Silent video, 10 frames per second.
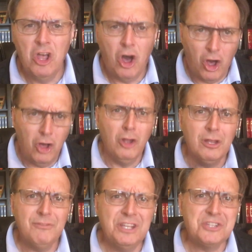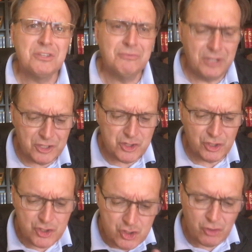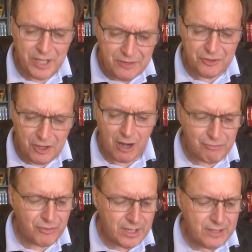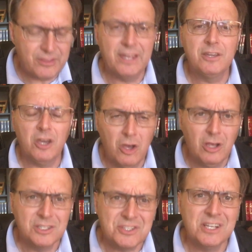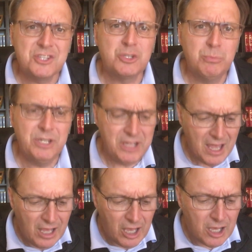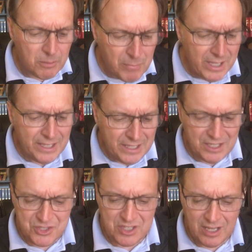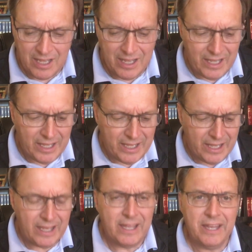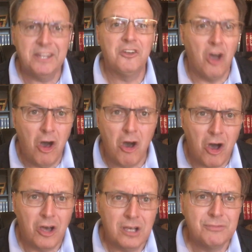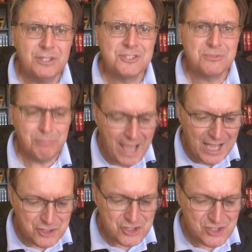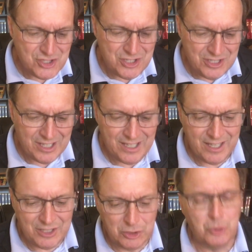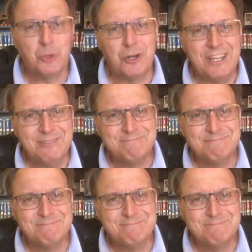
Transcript: All of these events should strengthen our faith and cause us to be uh, amazed uh, and in awe of his majesty and glory.